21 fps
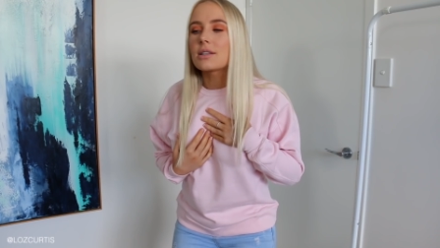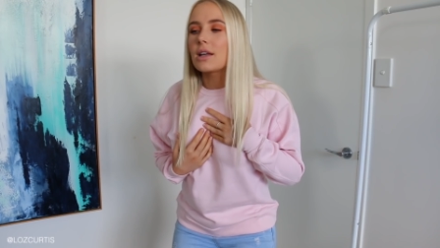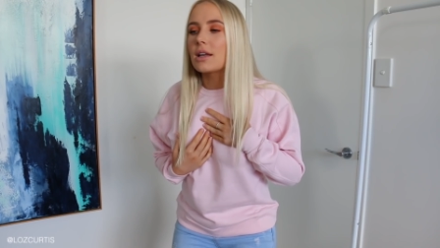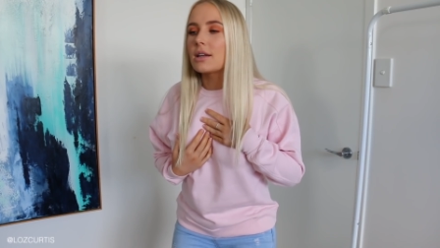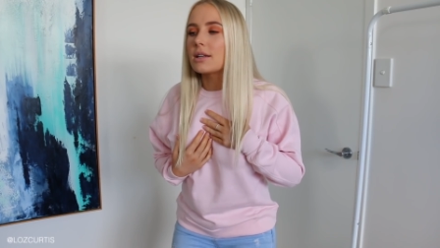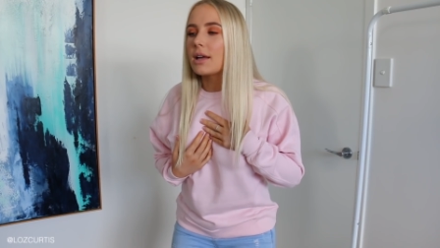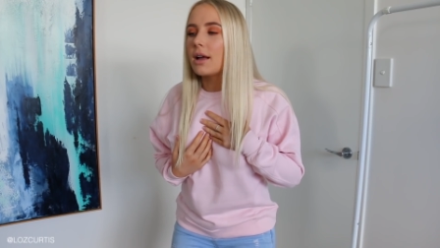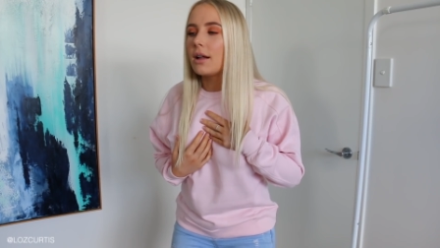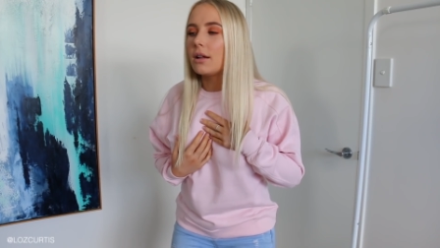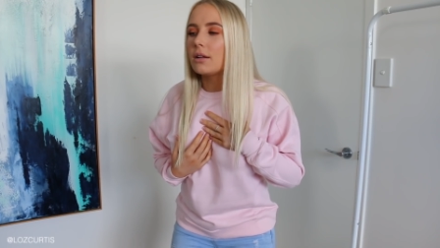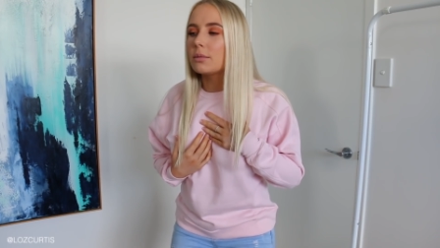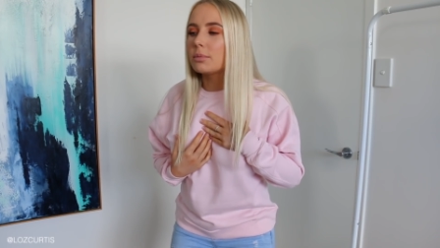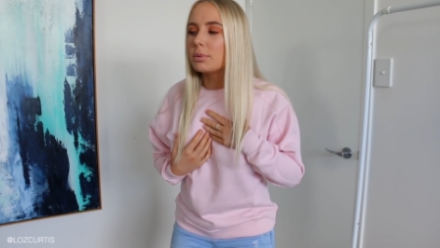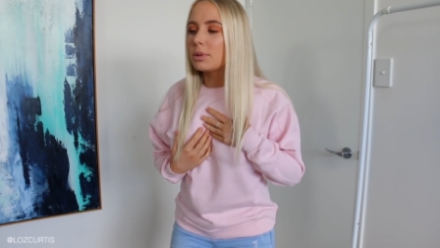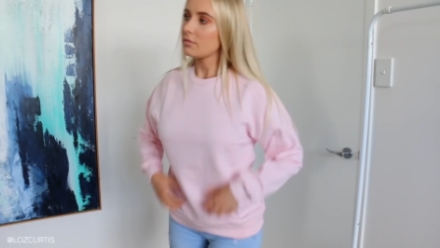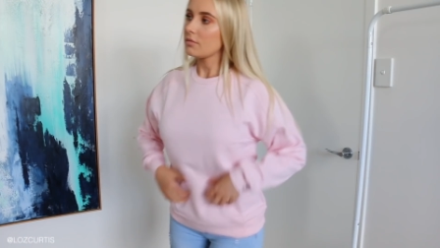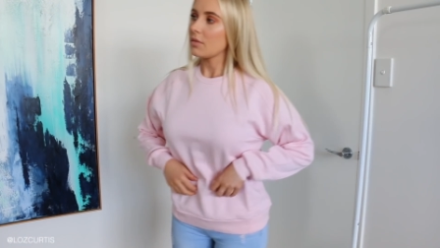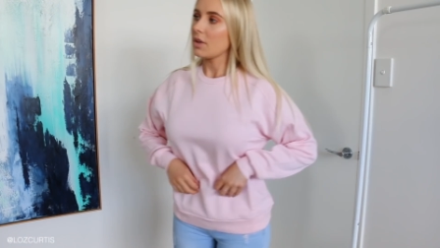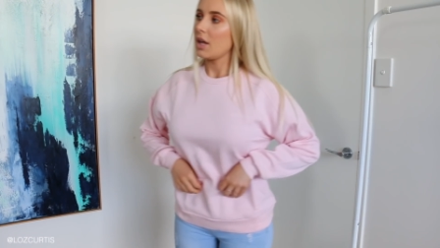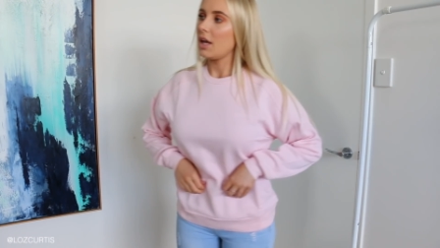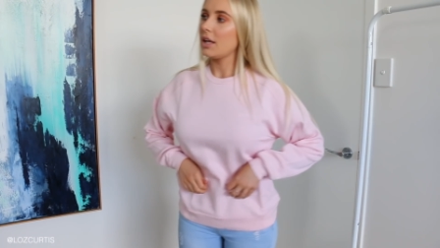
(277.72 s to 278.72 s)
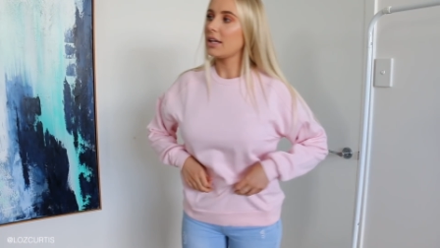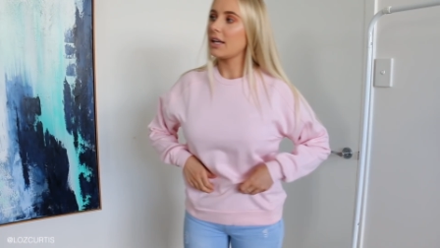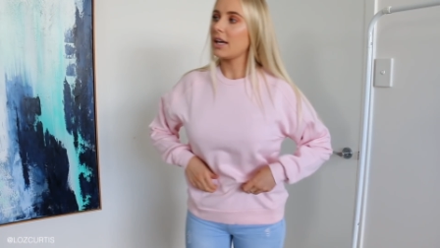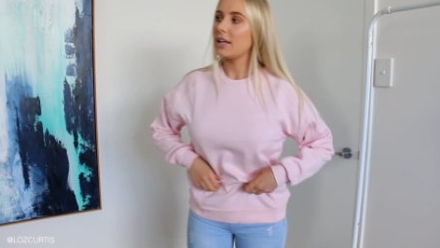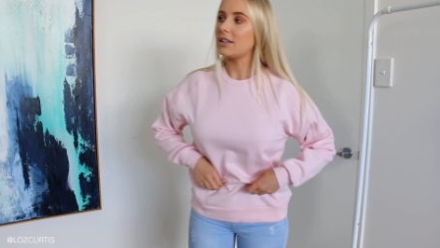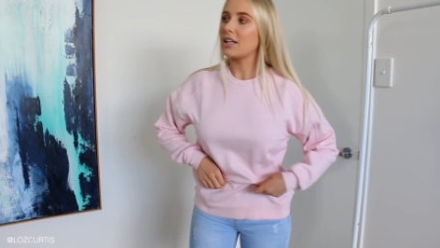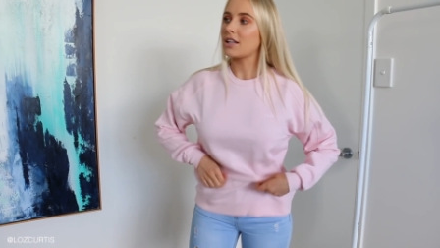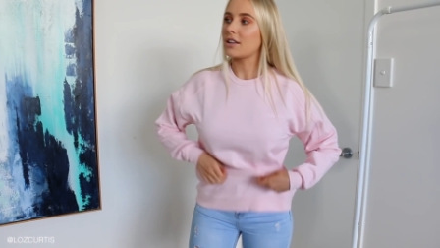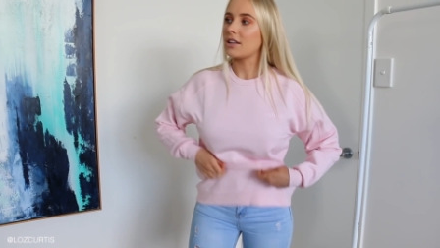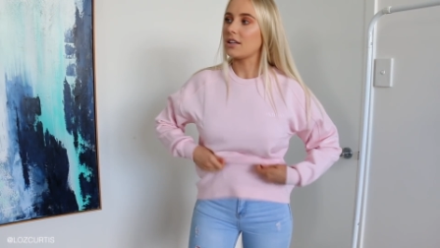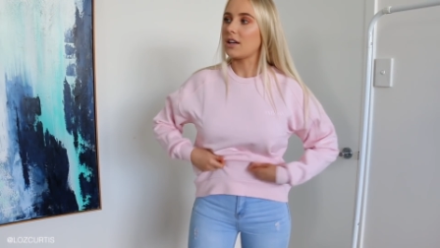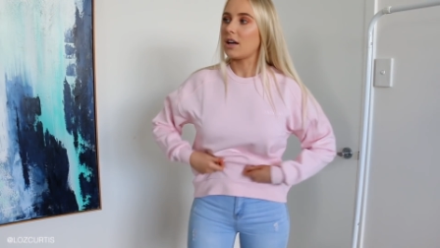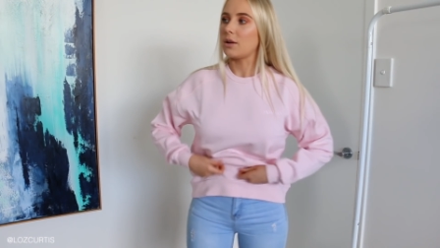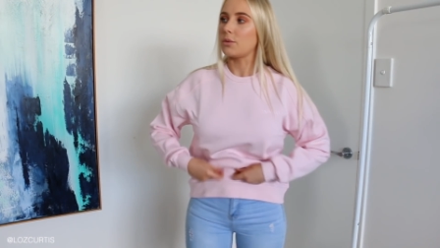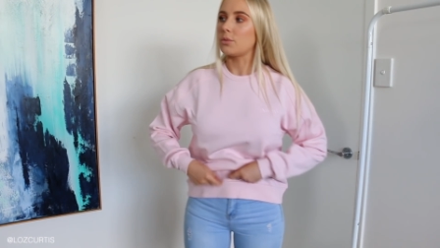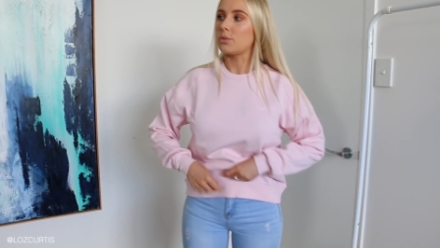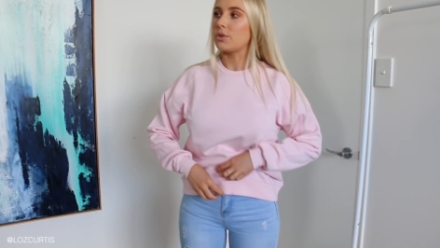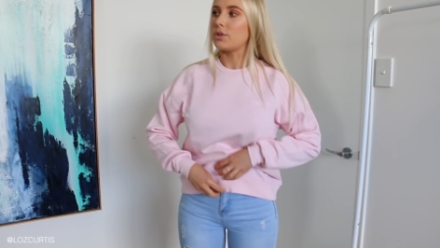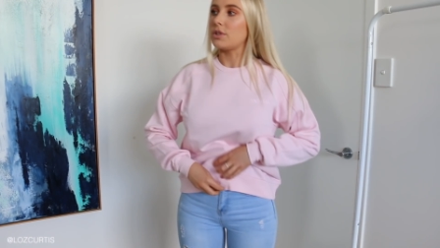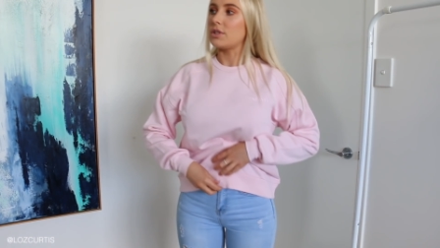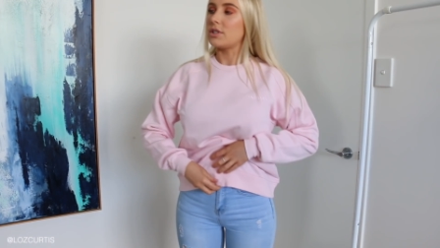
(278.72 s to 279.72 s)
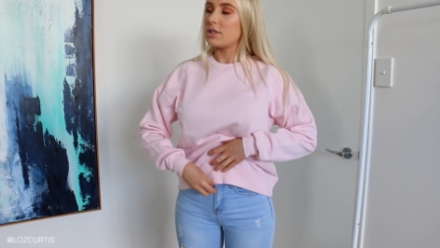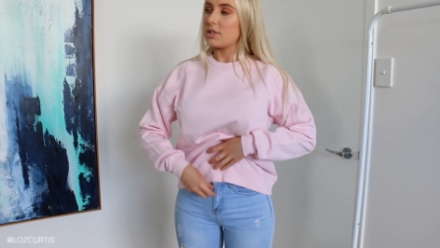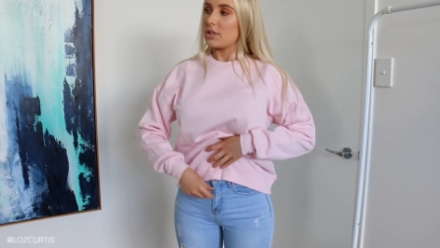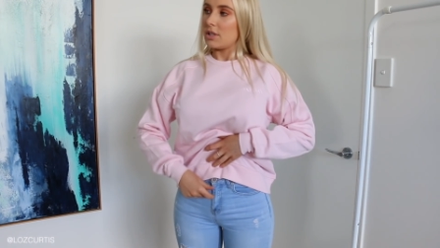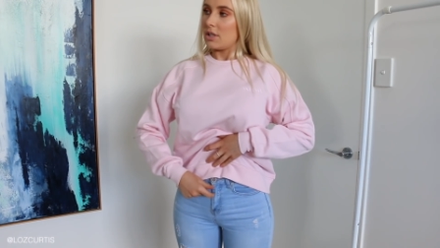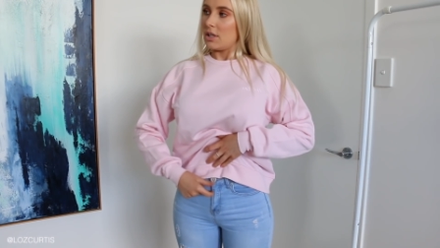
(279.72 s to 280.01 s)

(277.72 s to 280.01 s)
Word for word: Send help. Again, I think I would